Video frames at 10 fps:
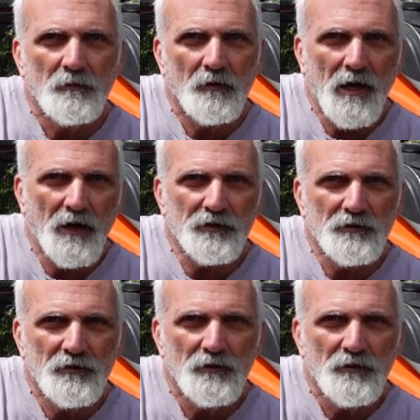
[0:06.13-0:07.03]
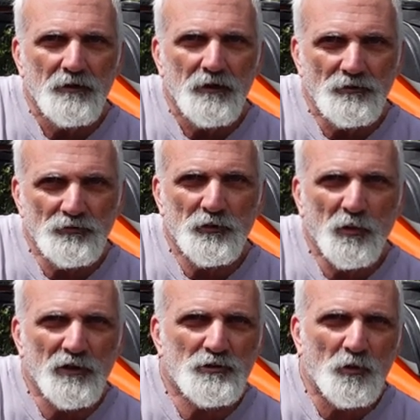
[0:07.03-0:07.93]
Oh, howdy. Just a
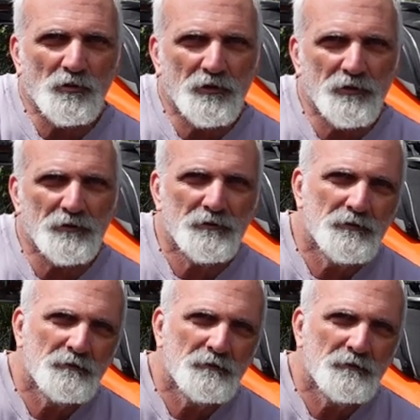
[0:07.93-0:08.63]
quick short here.